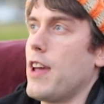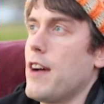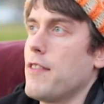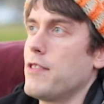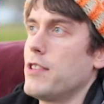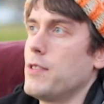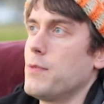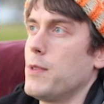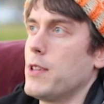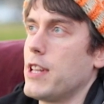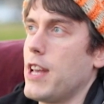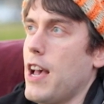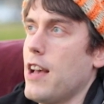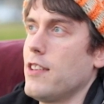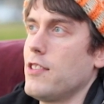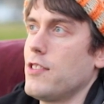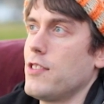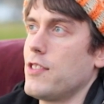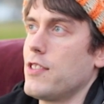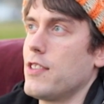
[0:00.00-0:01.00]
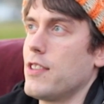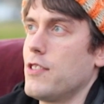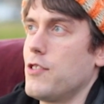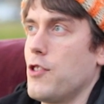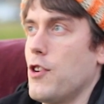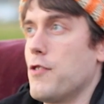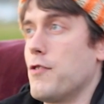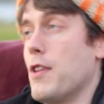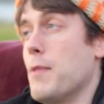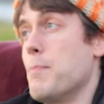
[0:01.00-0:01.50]
tavern with guests,
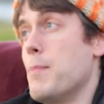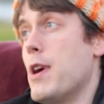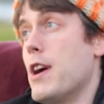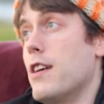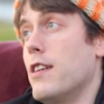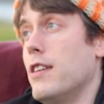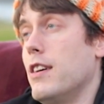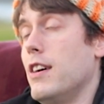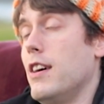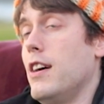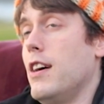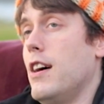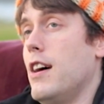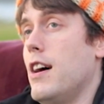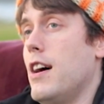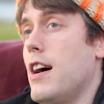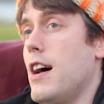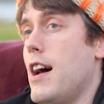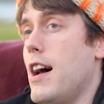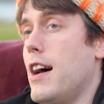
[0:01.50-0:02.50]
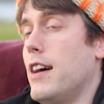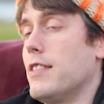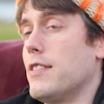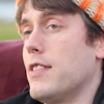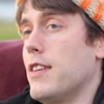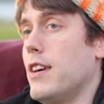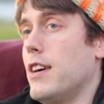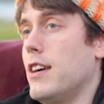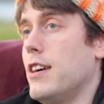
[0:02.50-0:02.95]
serve them beer, and